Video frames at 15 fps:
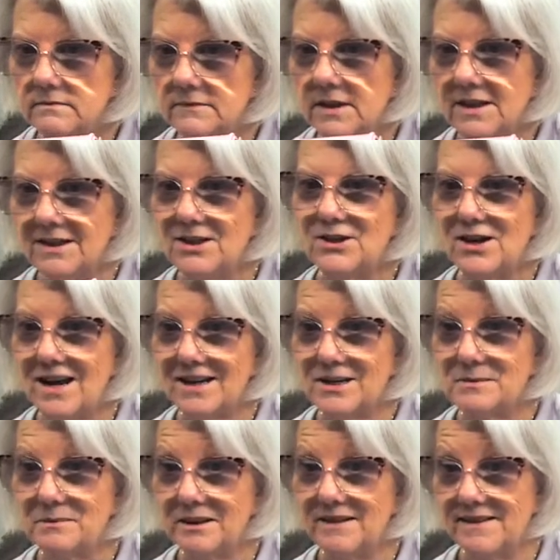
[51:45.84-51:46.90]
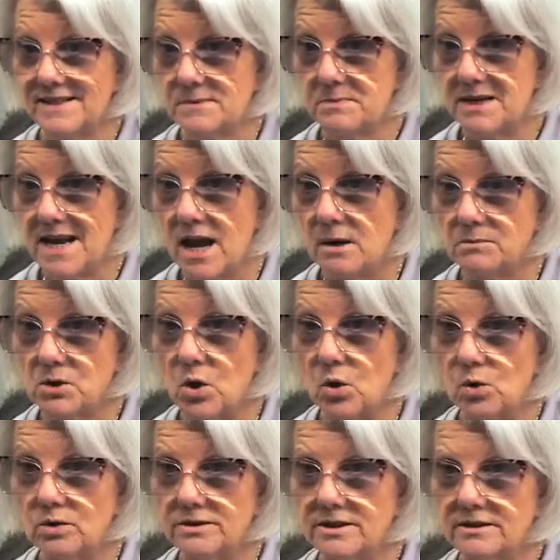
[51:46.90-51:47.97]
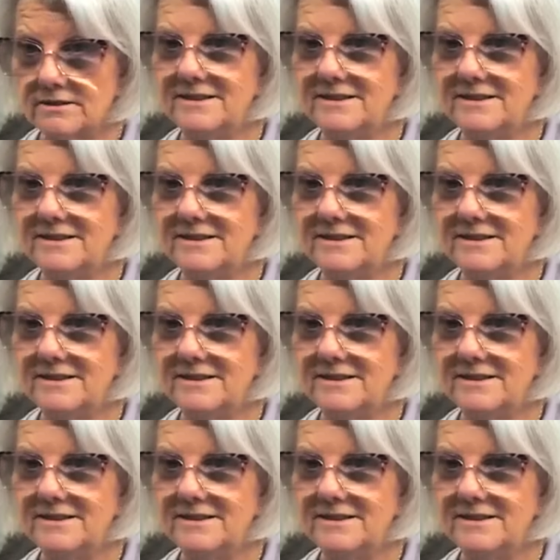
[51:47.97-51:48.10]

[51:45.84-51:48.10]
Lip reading: You're not going to believe this, but now I'm cold.